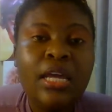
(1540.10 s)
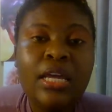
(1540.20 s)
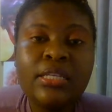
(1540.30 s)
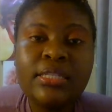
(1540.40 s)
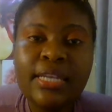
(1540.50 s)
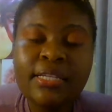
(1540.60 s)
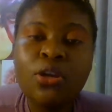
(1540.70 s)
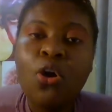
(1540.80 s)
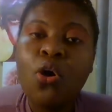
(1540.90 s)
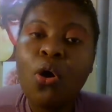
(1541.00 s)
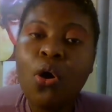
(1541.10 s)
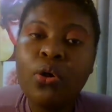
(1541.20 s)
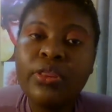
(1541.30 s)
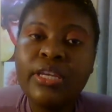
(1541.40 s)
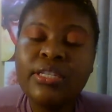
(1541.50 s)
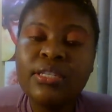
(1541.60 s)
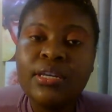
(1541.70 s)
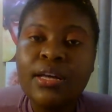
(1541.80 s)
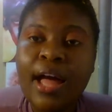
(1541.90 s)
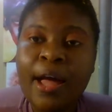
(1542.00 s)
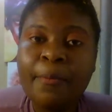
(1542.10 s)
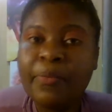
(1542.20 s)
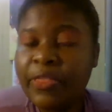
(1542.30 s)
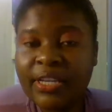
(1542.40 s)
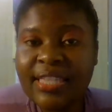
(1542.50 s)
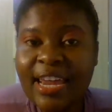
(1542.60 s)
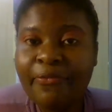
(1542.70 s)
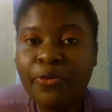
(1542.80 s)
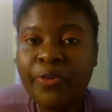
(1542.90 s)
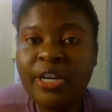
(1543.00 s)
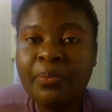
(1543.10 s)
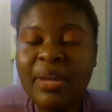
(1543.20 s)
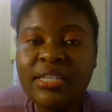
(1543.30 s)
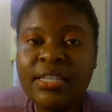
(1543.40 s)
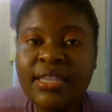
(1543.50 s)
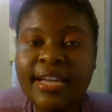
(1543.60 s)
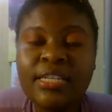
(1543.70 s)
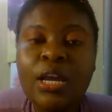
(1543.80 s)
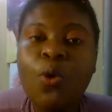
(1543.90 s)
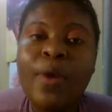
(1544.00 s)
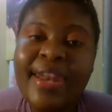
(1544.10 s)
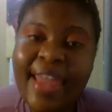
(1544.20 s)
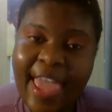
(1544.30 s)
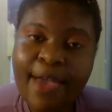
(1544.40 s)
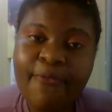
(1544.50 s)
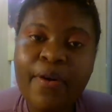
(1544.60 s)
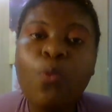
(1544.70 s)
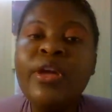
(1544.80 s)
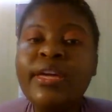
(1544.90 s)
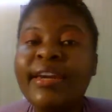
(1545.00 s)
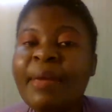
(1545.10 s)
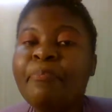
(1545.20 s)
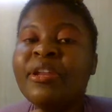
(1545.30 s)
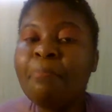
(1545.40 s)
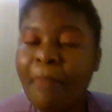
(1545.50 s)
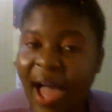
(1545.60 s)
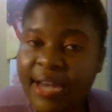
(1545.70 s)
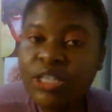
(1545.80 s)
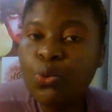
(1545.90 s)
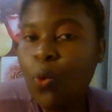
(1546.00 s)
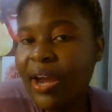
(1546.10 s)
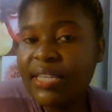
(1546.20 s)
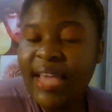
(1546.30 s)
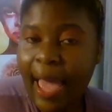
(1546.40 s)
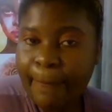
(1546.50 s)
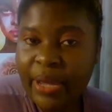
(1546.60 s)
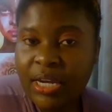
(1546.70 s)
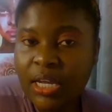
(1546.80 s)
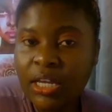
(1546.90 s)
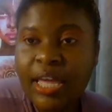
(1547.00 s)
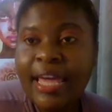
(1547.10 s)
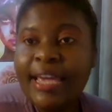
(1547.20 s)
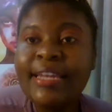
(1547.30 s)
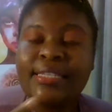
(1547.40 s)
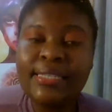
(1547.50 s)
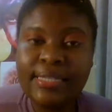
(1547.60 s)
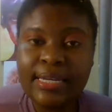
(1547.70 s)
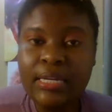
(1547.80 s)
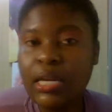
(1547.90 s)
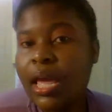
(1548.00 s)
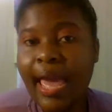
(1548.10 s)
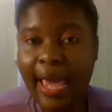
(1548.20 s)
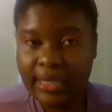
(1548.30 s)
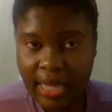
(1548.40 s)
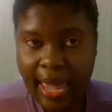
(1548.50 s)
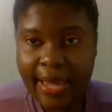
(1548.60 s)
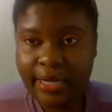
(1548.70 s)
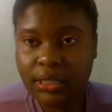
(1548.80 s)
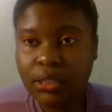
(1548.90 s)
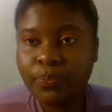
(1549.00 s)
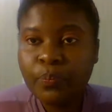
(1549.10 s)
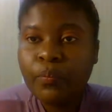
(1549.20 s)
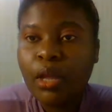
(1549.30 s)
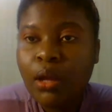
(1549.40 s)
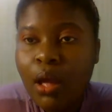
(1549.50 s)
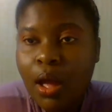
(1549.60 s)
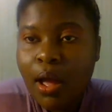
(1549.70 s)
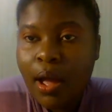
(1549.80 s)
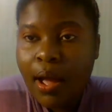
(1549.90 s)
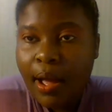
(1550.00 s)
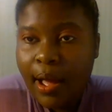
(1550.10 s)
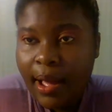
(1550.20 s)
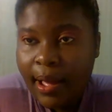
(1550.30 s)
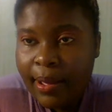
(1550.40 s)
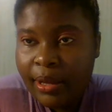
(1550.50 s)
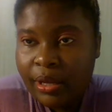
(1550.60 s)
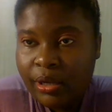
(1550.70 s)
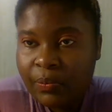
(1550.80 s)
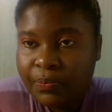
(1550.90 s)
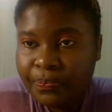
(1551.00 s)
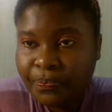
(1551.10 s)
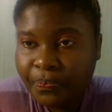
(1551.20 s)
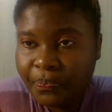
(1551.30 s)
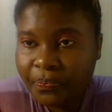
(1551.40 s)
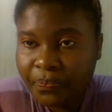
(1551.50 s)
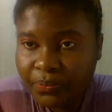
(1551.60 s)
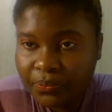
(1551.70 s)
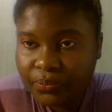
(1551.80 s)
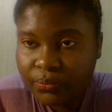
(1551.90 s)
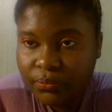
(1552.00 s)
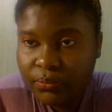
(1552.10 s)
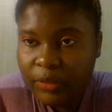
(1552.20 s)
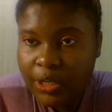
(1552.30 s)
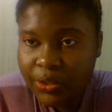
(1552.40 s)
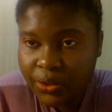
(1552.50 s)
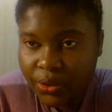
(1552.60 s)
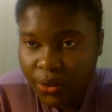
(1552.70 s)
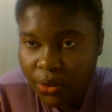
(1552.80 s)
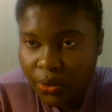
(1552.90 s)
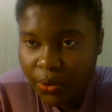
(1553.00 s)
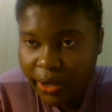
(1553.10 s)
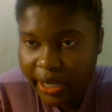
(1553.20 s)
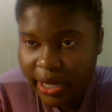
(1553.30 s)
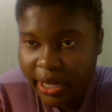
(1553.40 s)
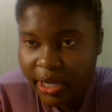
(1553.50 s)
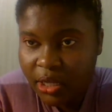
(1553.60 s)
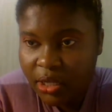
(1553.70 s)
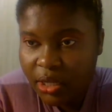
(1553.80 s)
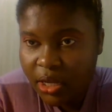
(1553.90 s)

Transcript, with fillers: is just all these um, things that I've already mentioned that whenever we reprimand what is happening, it is seen as hate. Um, so, okay.